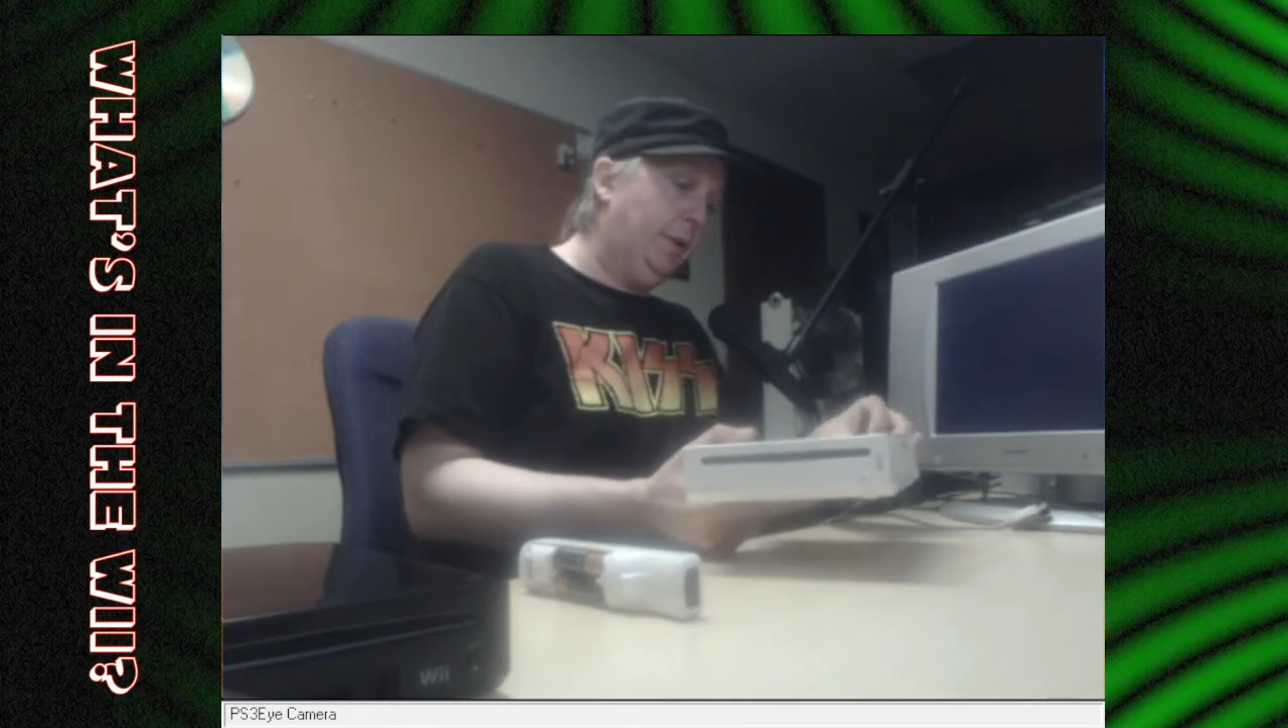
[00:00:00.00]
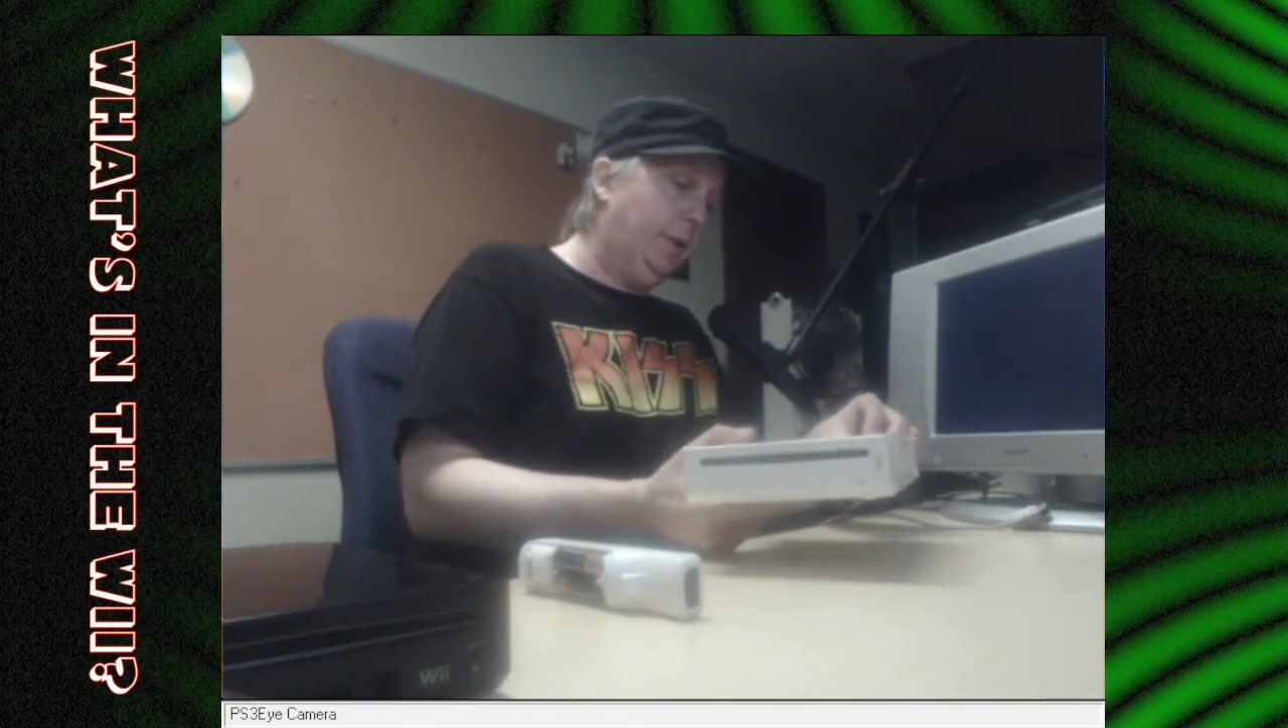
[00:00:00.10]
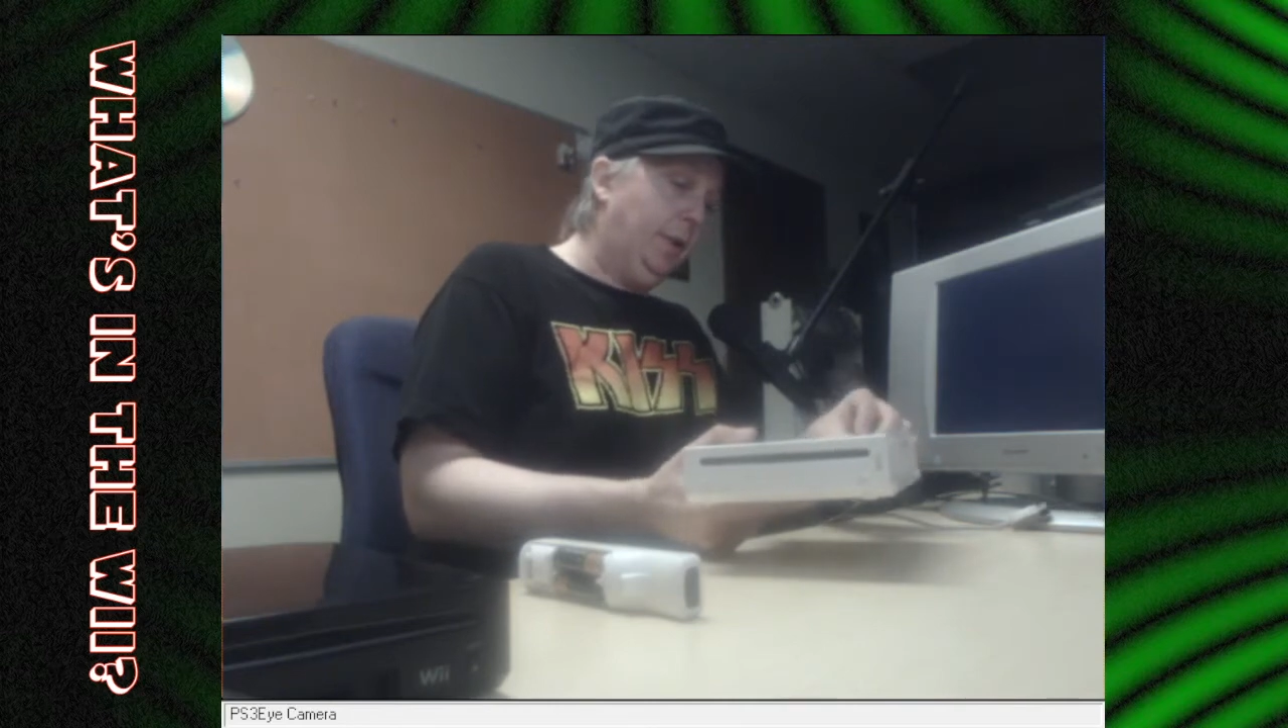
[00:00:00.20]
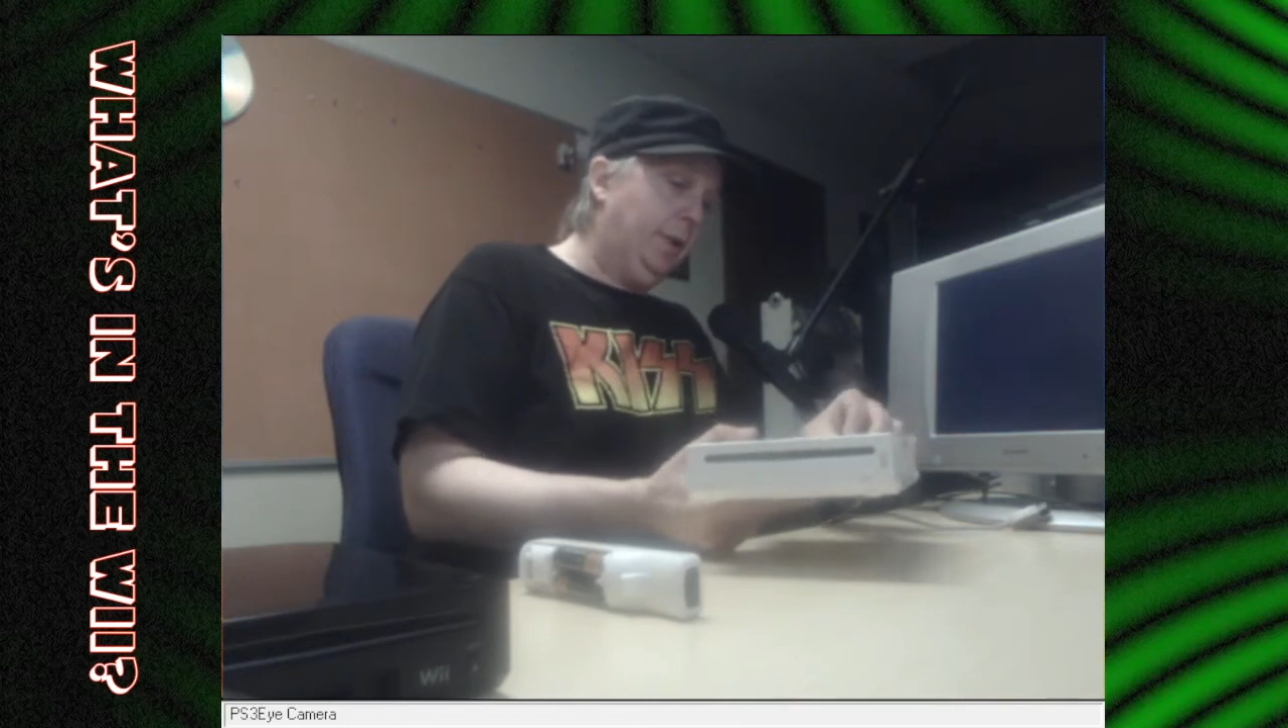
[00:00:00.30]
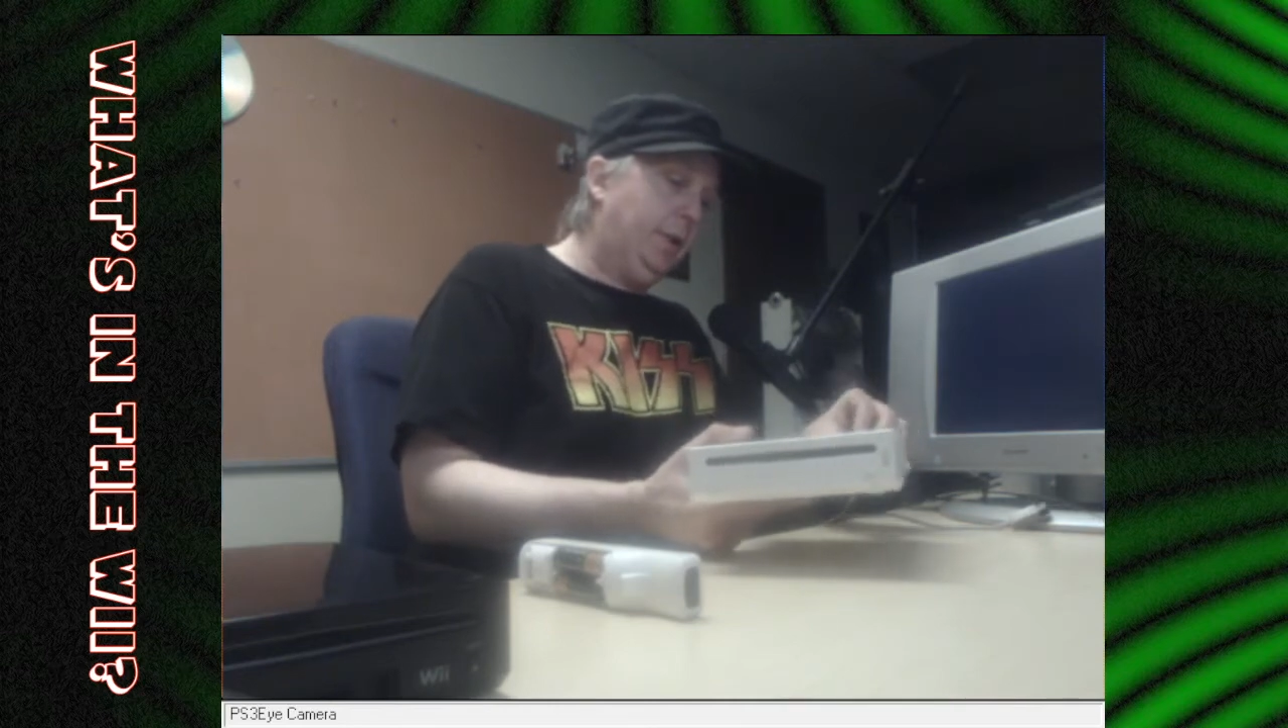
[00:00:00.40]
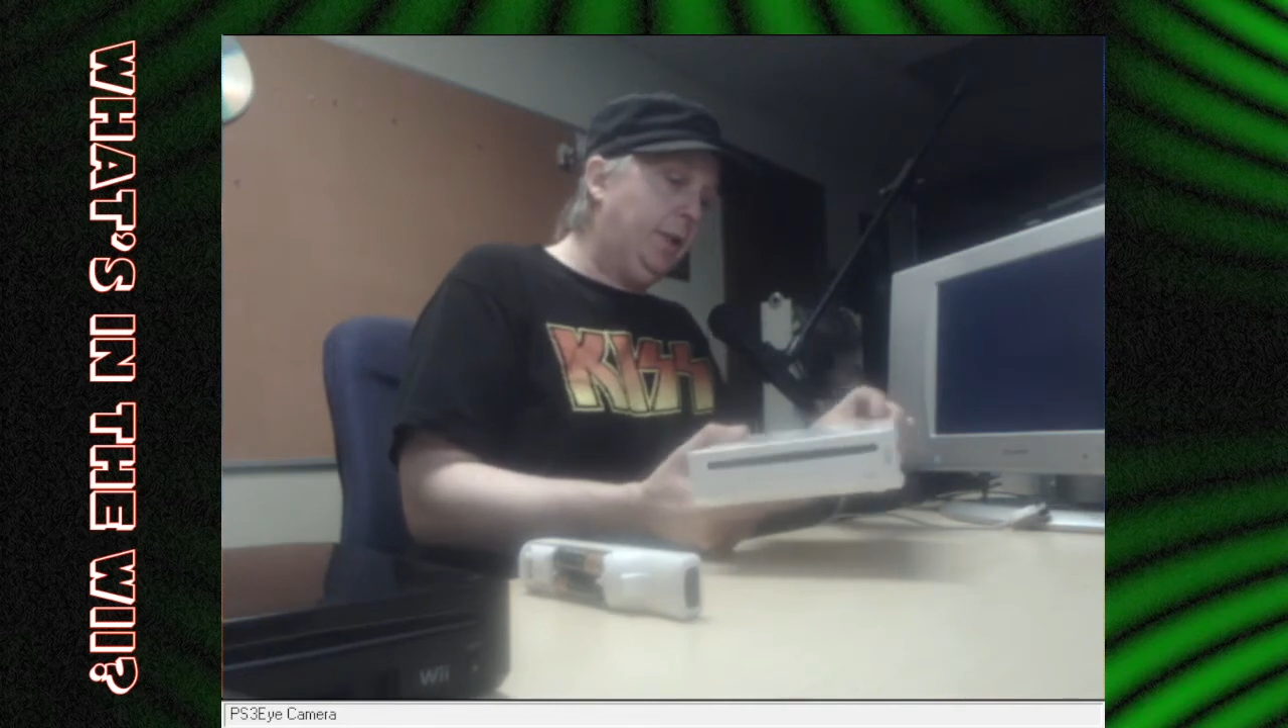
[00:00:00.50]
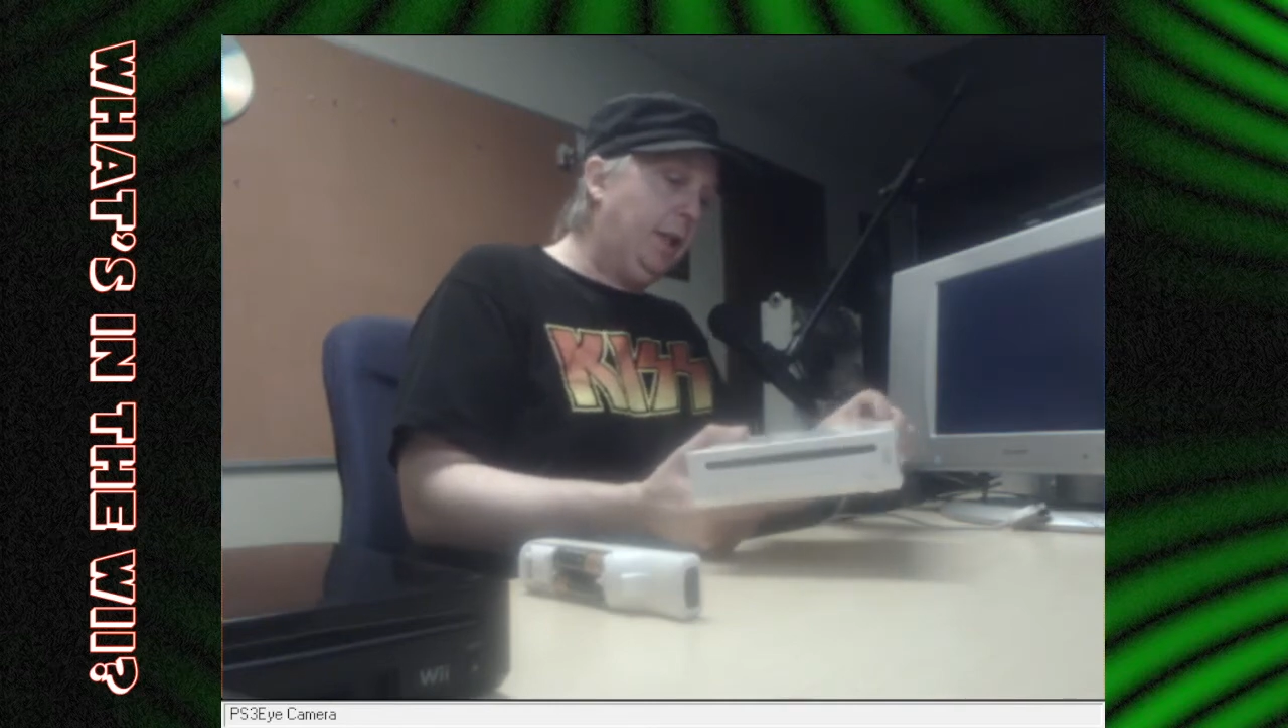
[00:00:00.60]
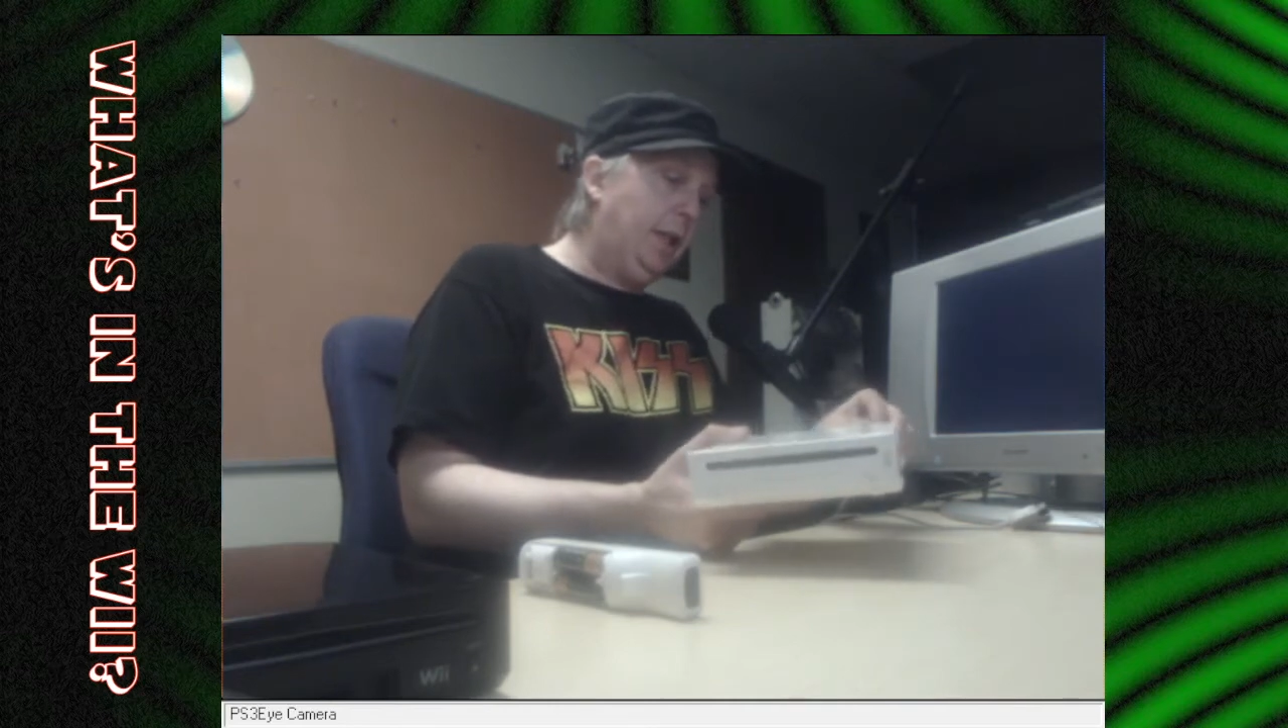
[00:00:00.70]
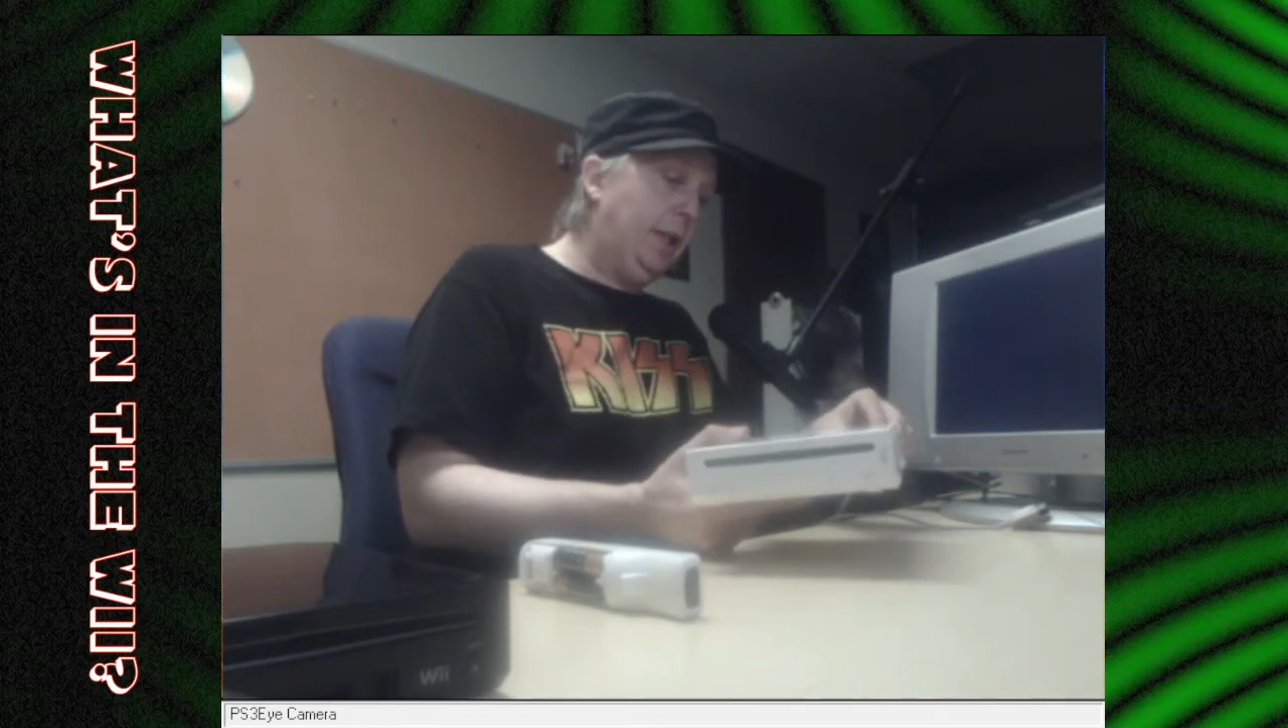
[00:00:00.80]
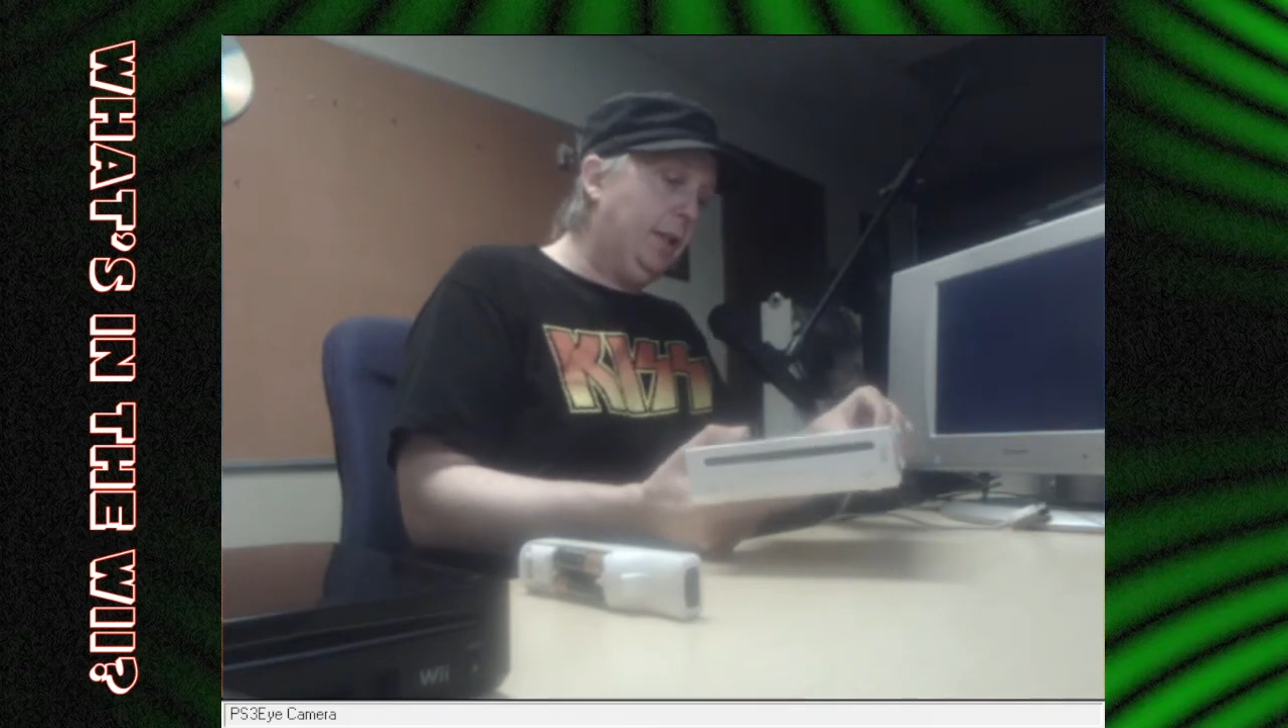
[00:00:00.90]
Let's
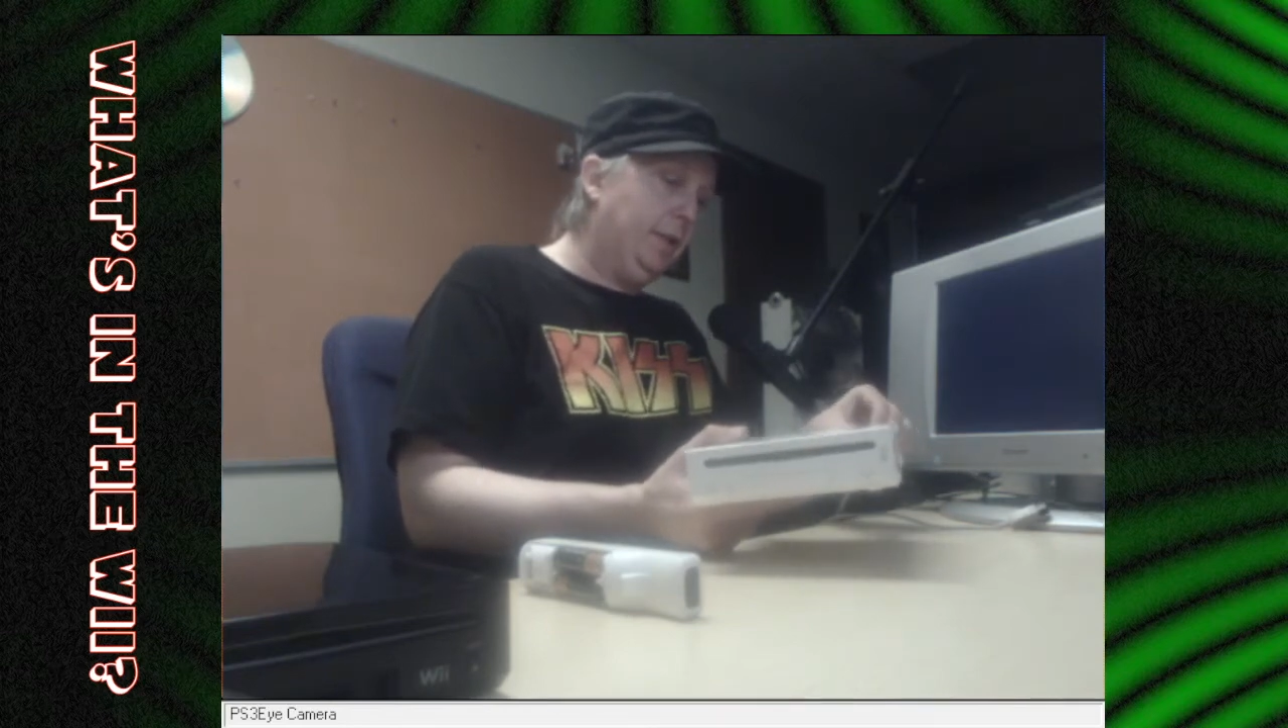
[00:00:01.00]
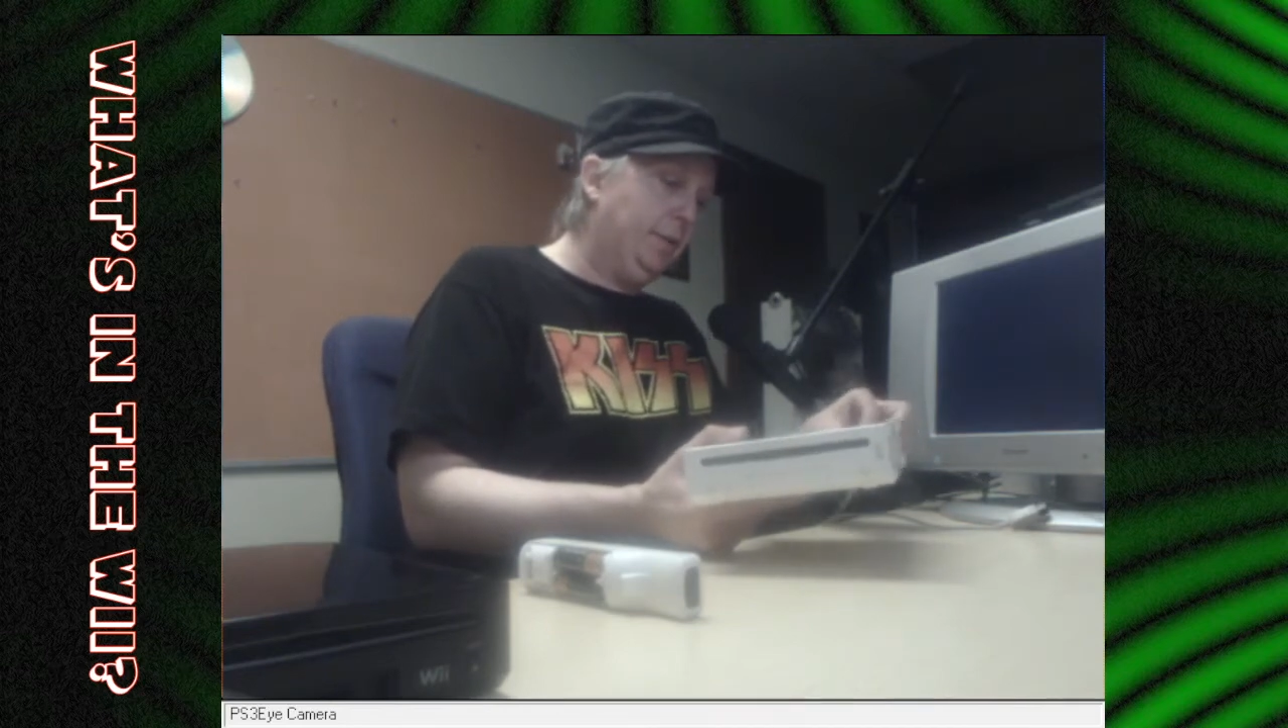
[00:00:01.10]
see.